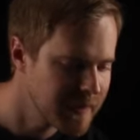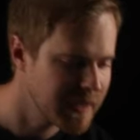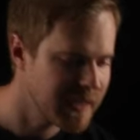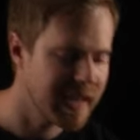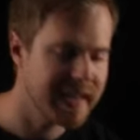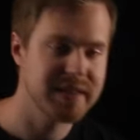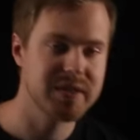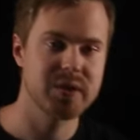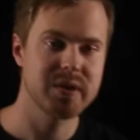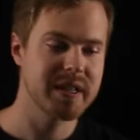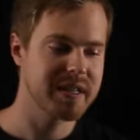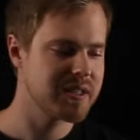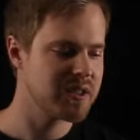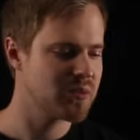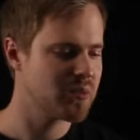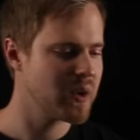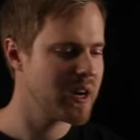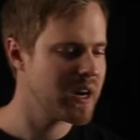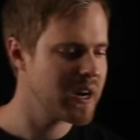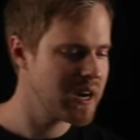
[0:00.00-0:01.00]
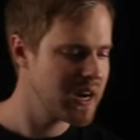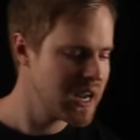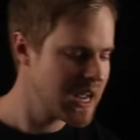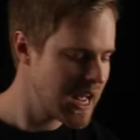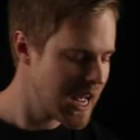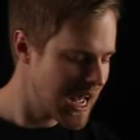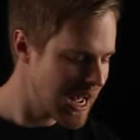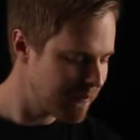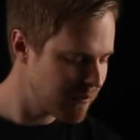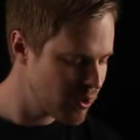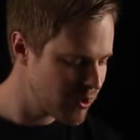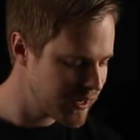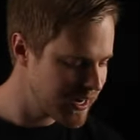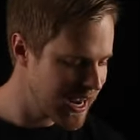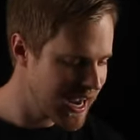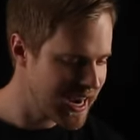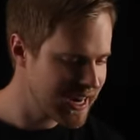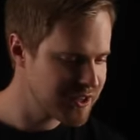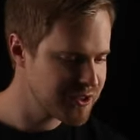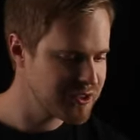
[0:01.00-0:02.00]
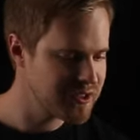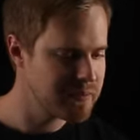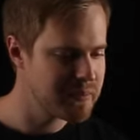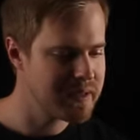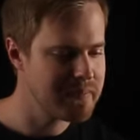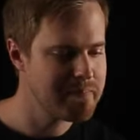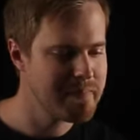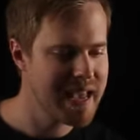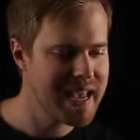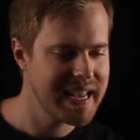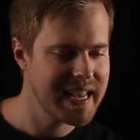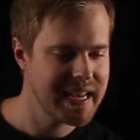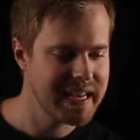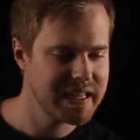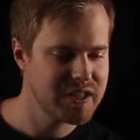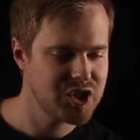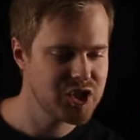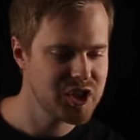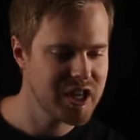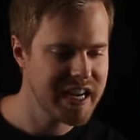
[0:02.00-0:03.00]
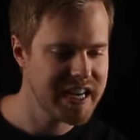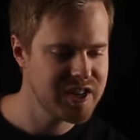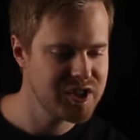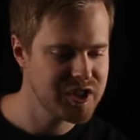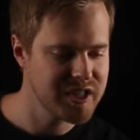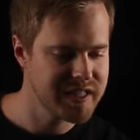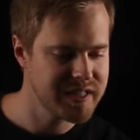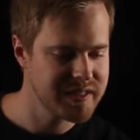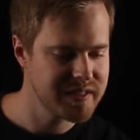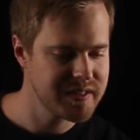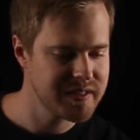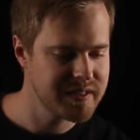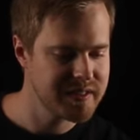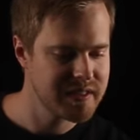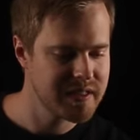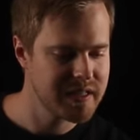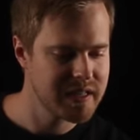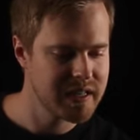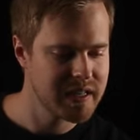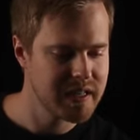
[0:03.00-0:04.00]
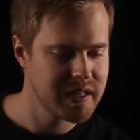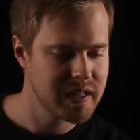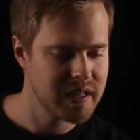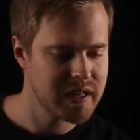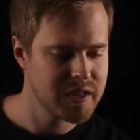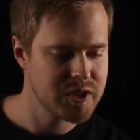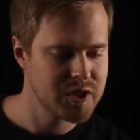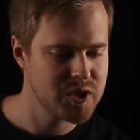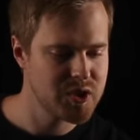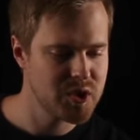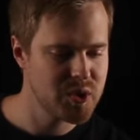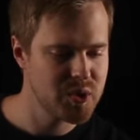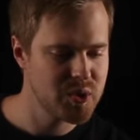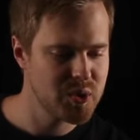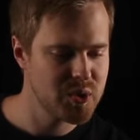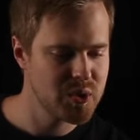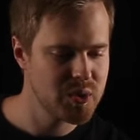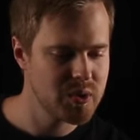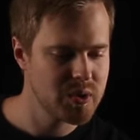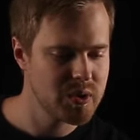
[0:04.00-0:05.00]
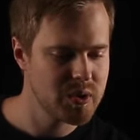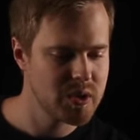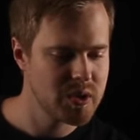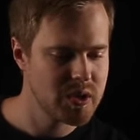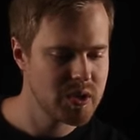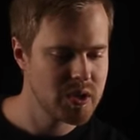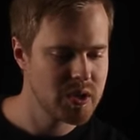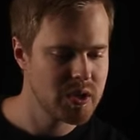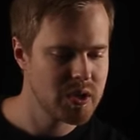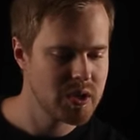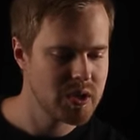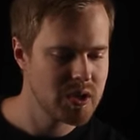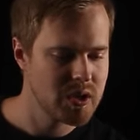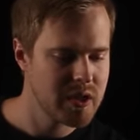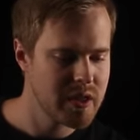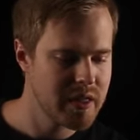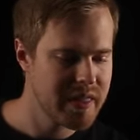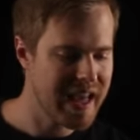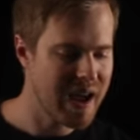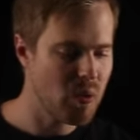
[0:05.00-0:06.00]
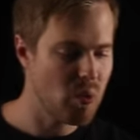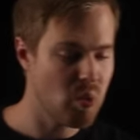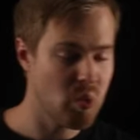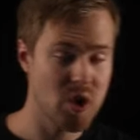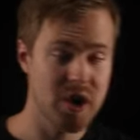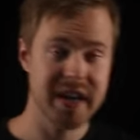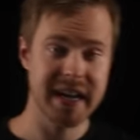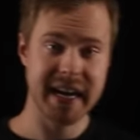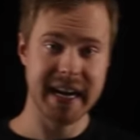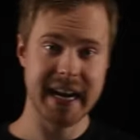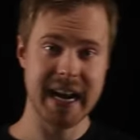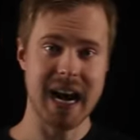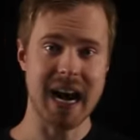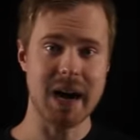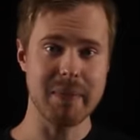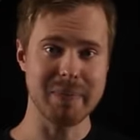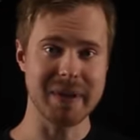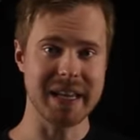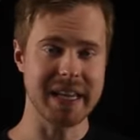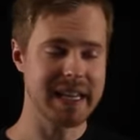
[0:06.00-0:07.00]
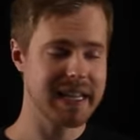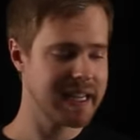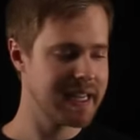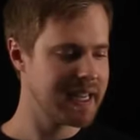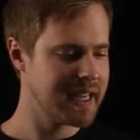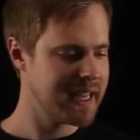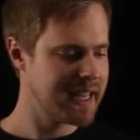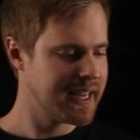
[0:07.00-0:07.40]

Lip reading: Okay, so this is where I'm going to actually be making changes to that working copy